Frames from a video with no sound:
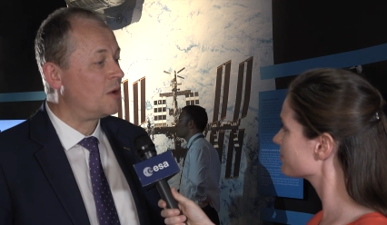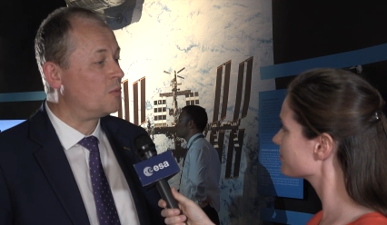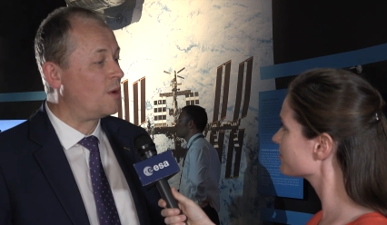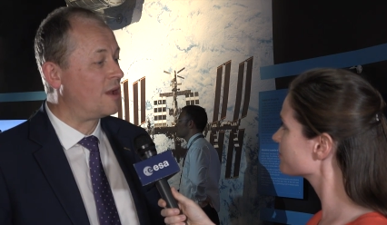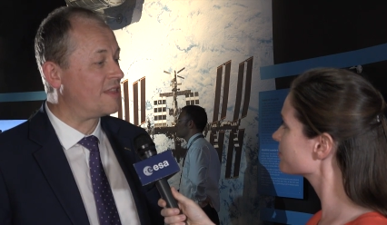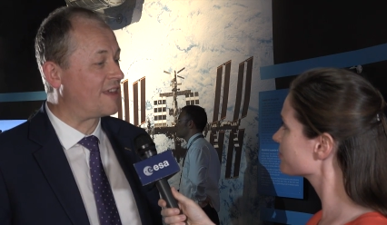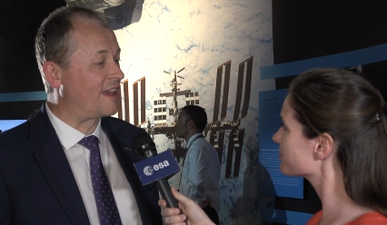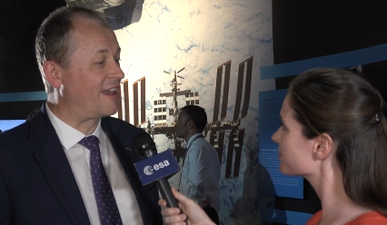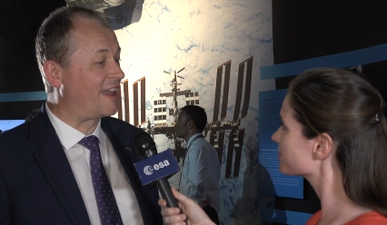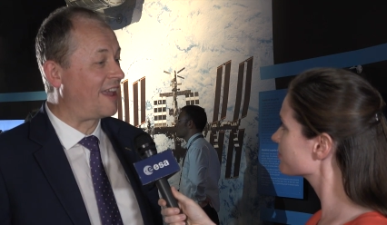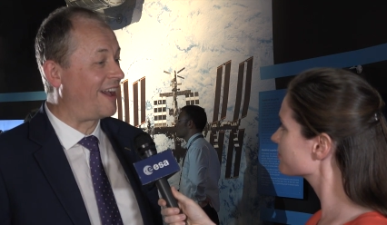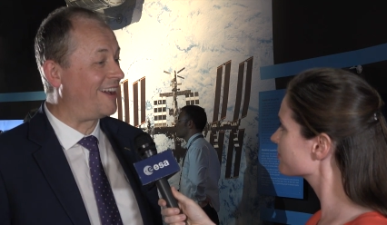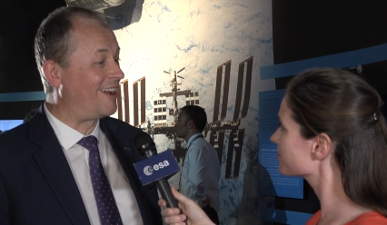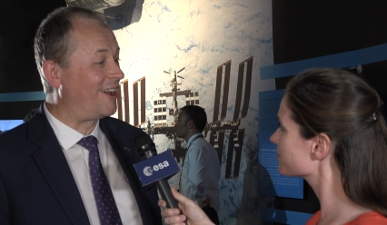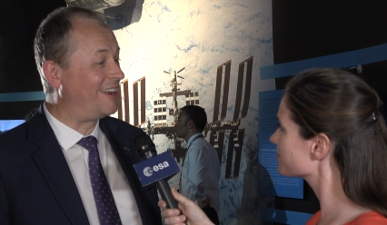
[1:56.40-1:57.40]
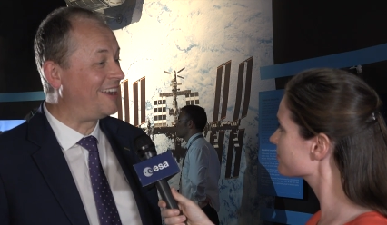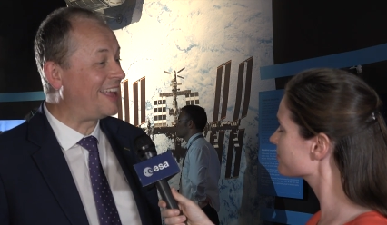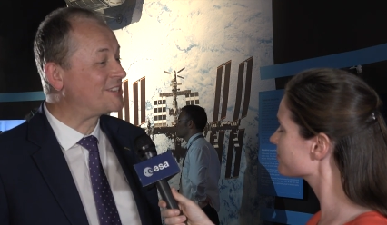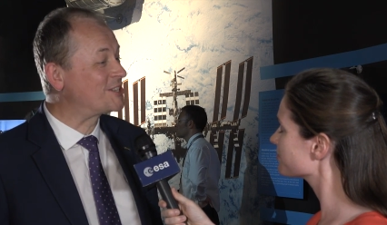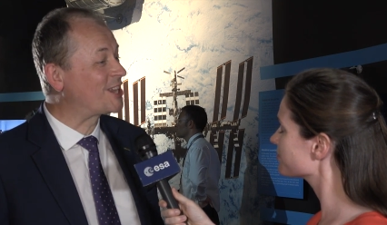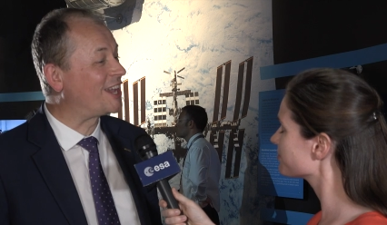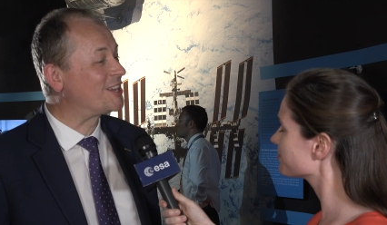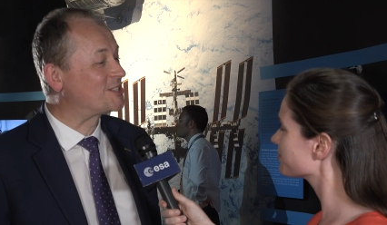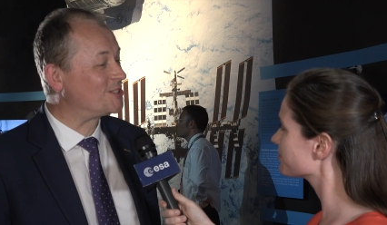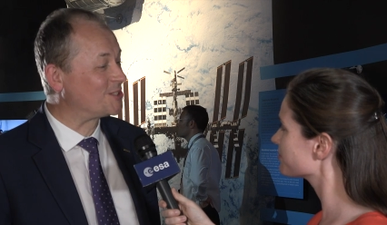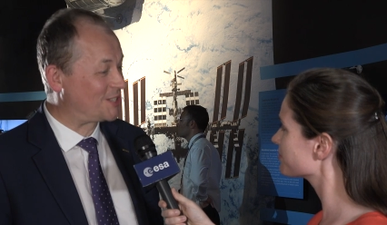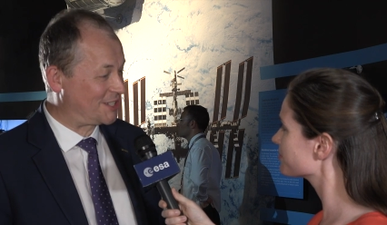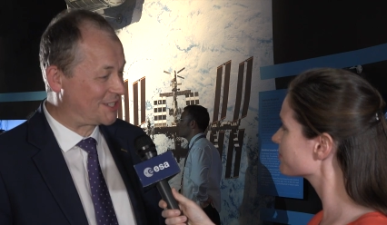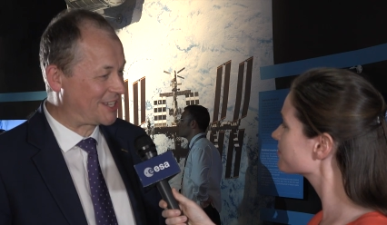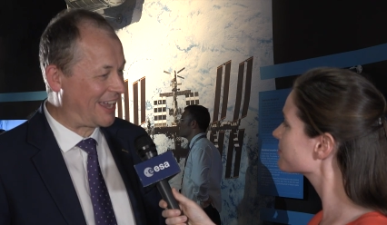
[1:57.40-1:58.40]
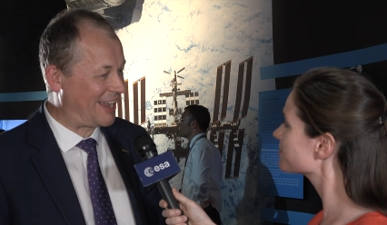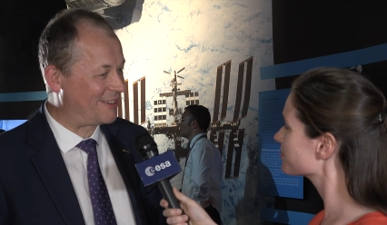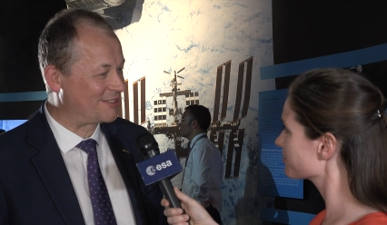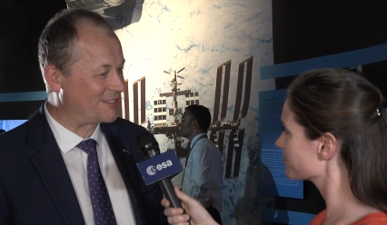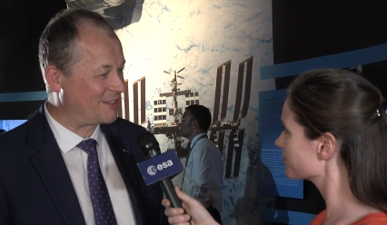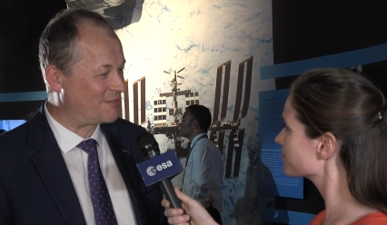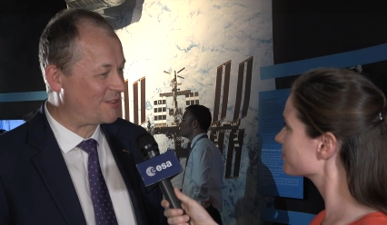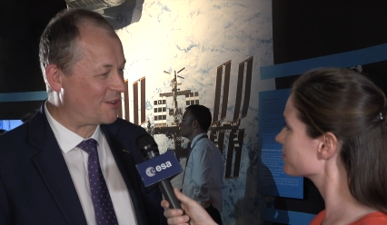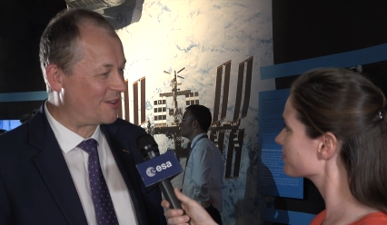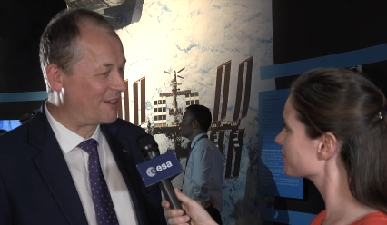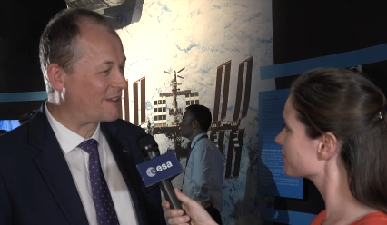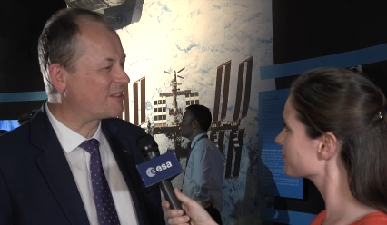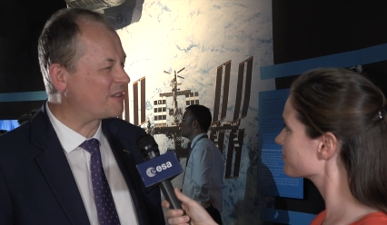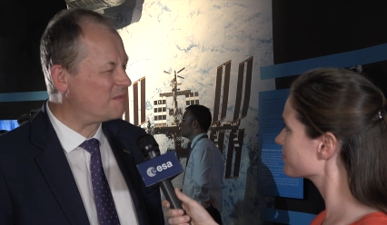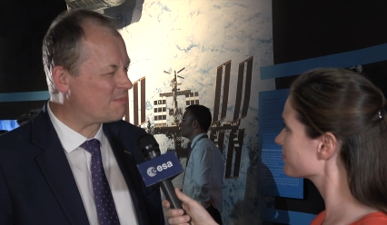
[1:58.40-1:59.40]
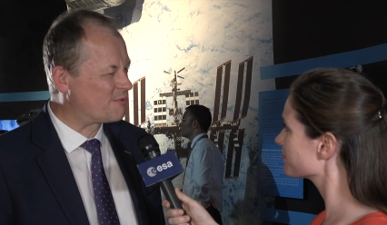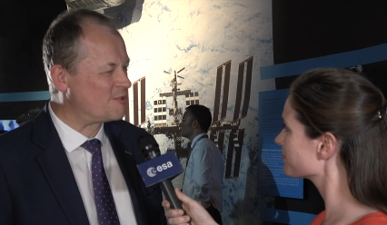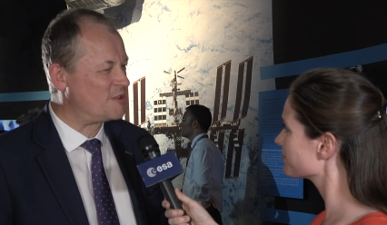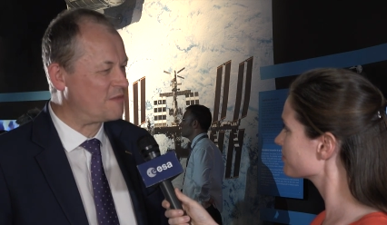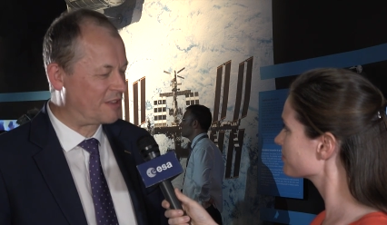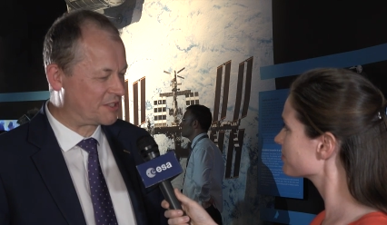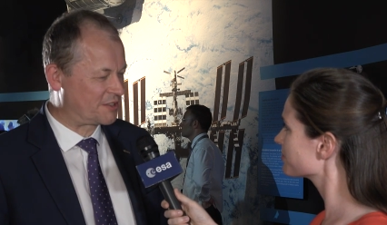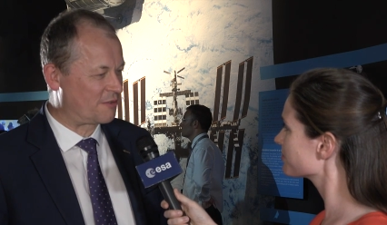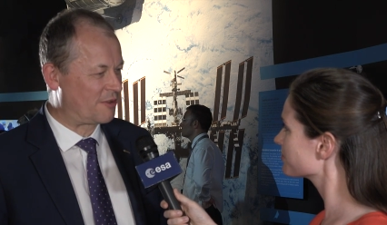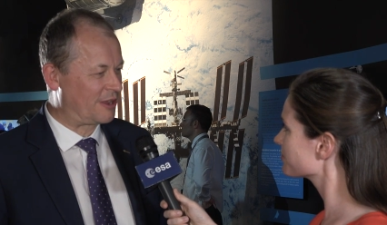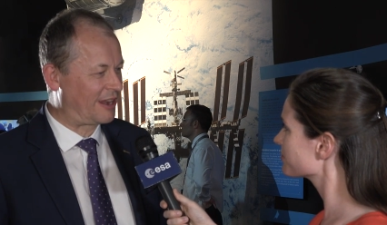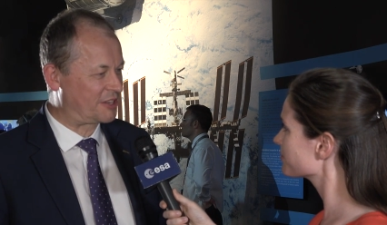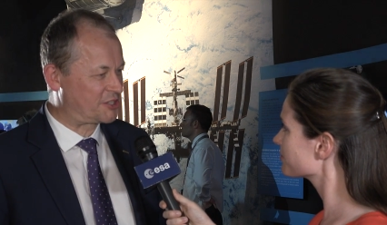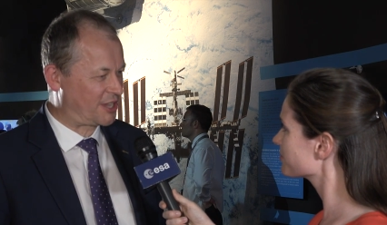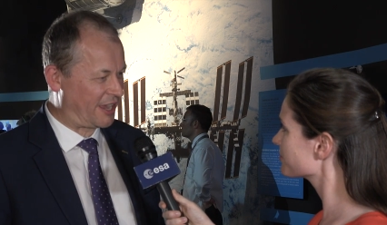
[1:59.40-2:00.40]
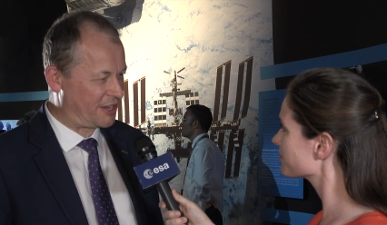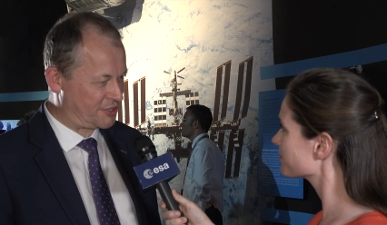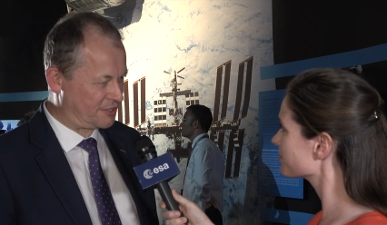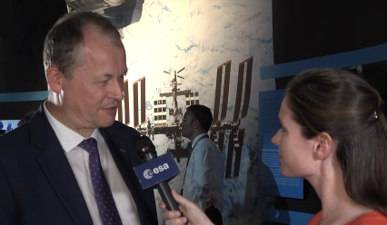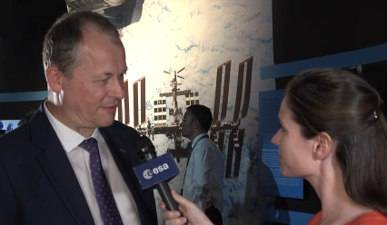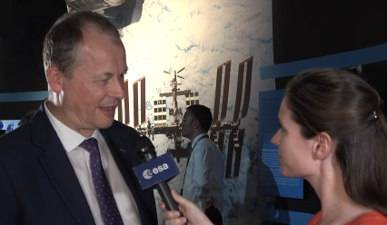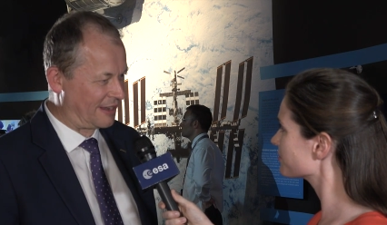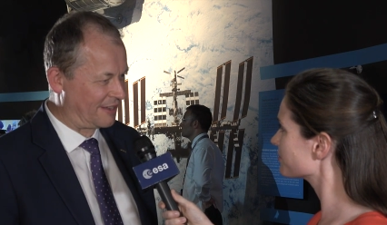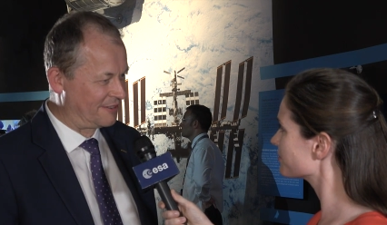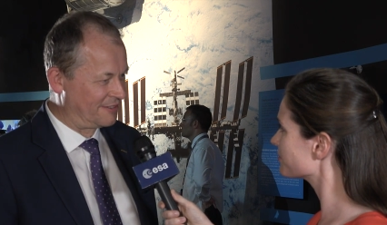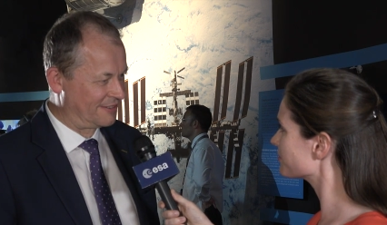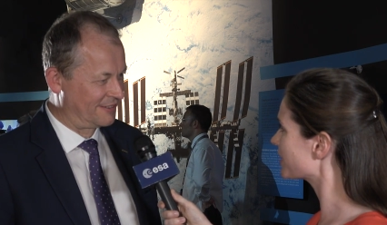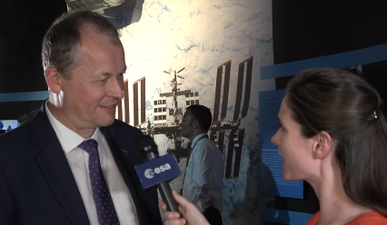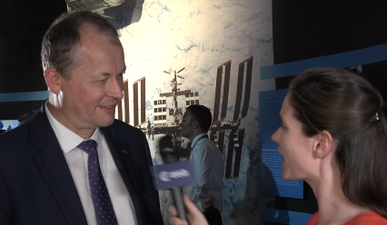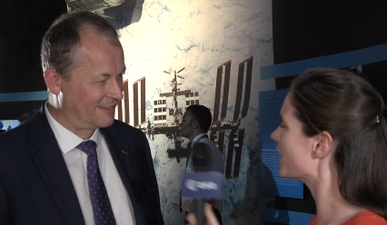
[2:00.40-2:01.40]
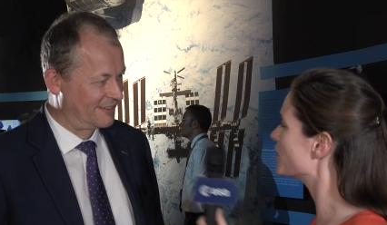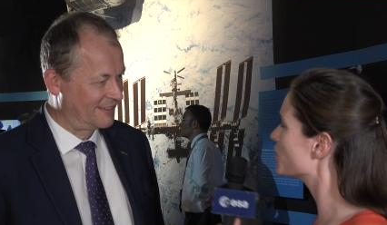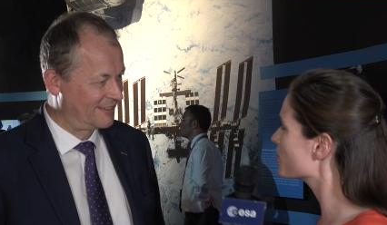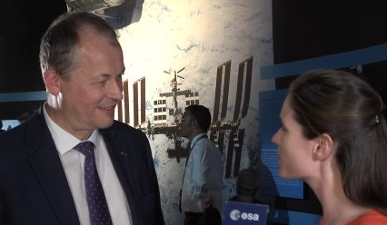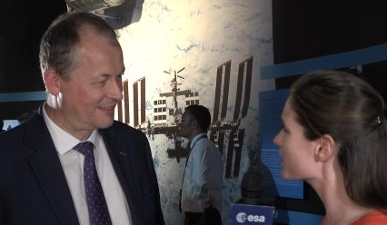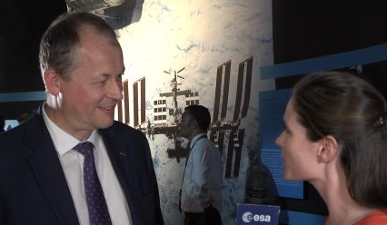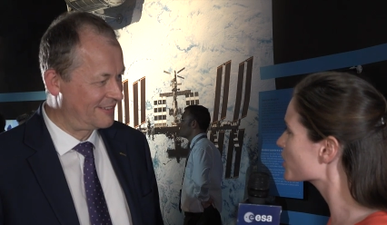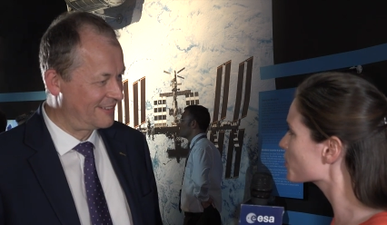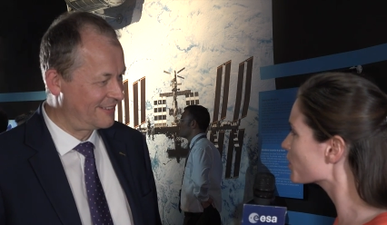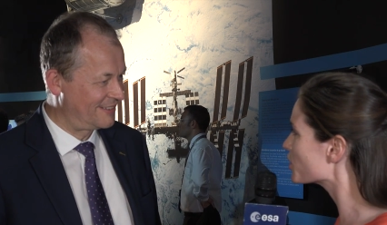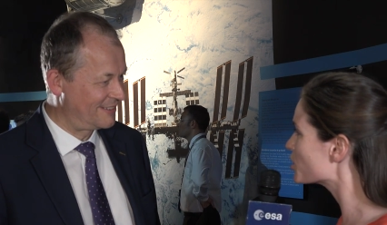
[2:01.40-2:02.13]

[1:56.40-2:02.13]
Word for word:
Speaker 1: with a, uh, an educational discount if you can prove it's a real educational value.
Speaker 2: And do you think this will